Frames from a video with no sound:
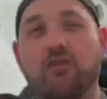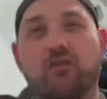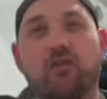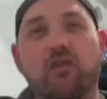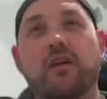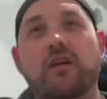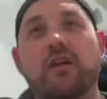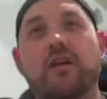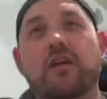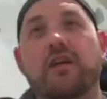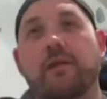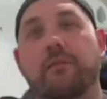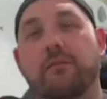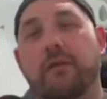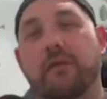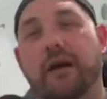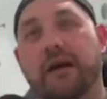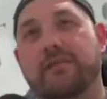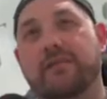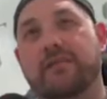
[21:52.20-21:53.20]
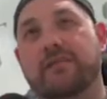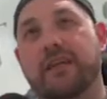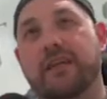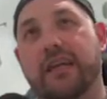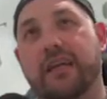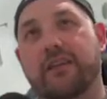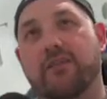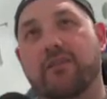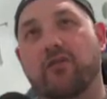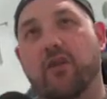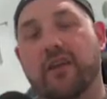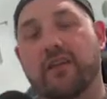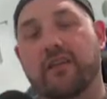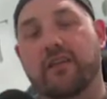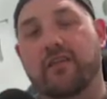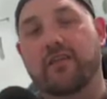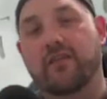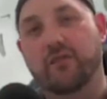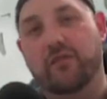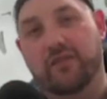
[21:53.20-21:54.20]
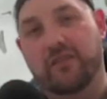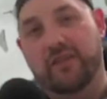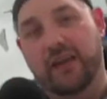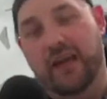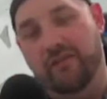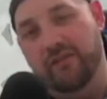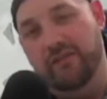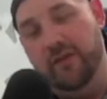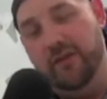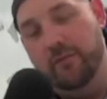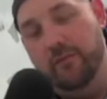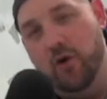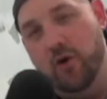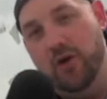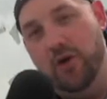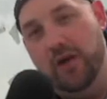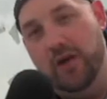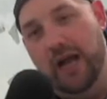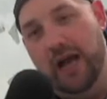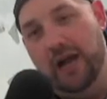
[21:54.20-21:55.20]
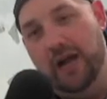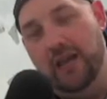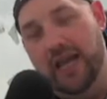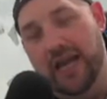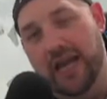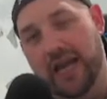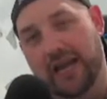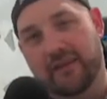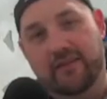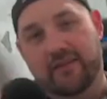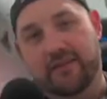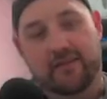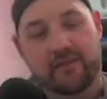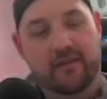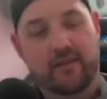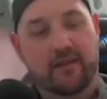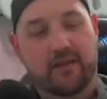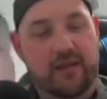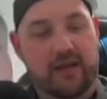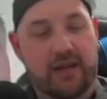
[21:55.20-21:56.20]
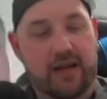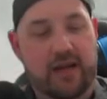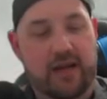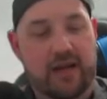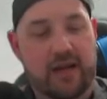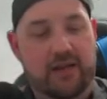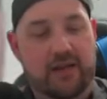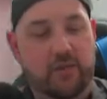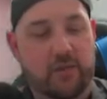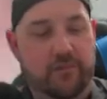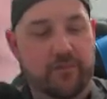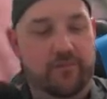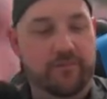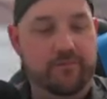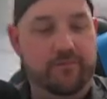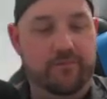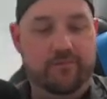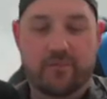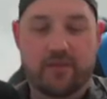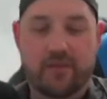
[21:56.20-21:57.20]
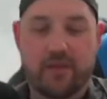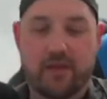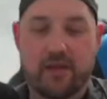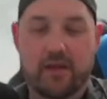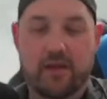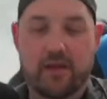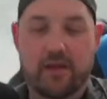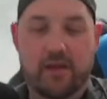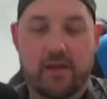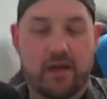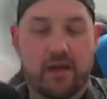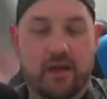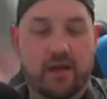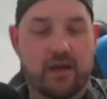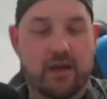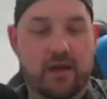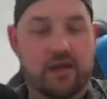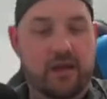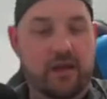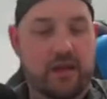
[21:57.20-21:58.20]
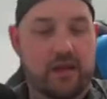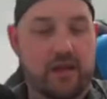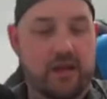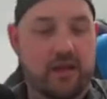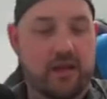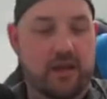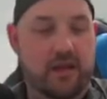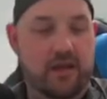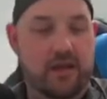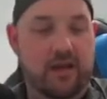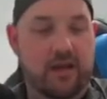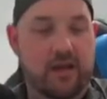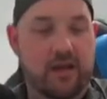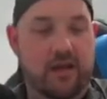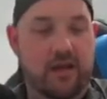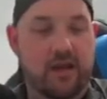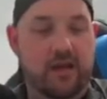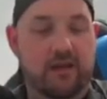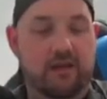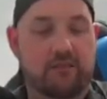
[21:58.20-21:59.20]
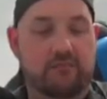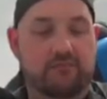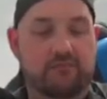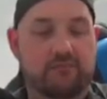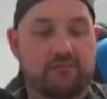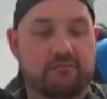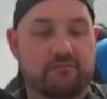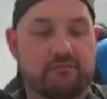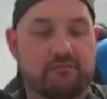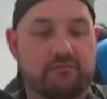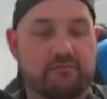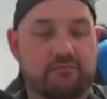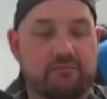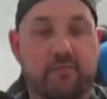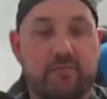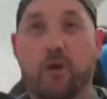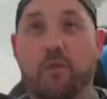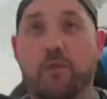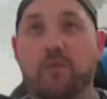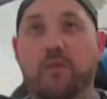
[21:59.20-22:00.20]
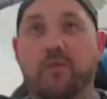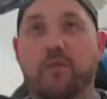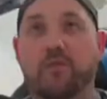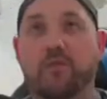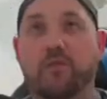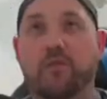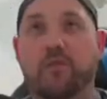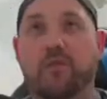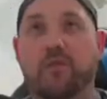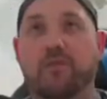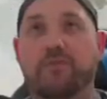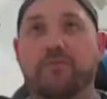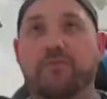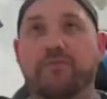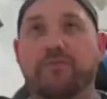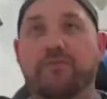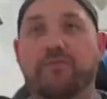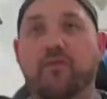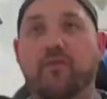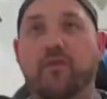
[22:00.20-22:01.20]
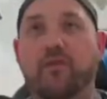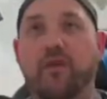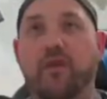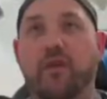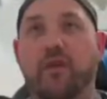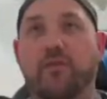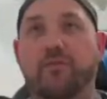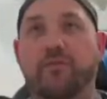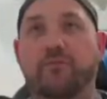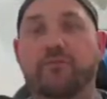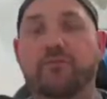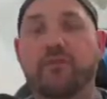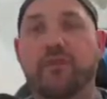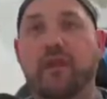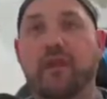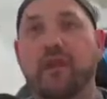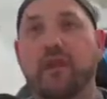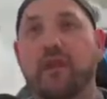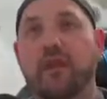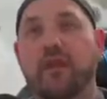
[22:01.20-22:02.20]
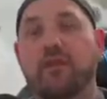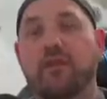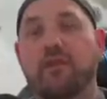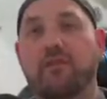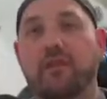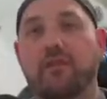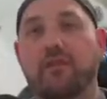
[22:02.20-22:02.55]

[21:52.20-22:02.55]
draw, but it's great to still just have them on our land uh, as well. And then um, a whole bunch of swamps. So, really,